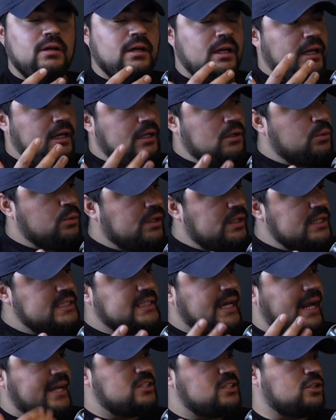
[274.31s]
In real
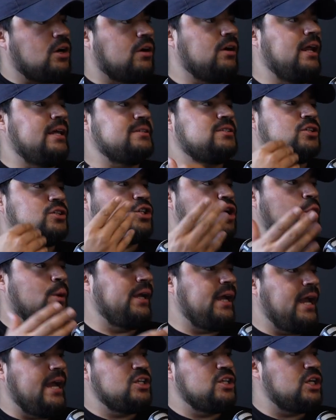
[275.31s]
estate, I started as a
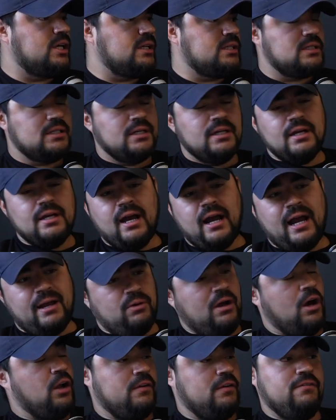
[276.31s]
showing agent
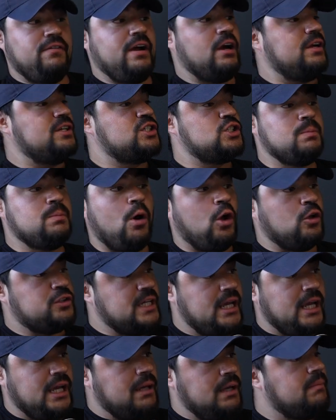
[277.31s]
on a very small
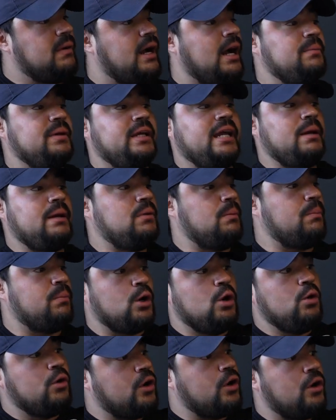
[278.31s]
team. I became a
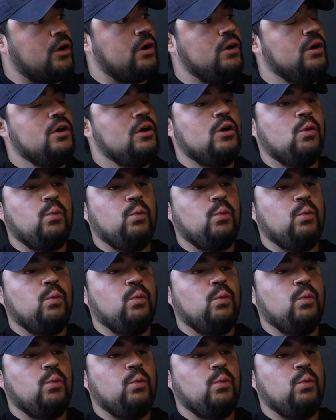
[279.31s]
broker.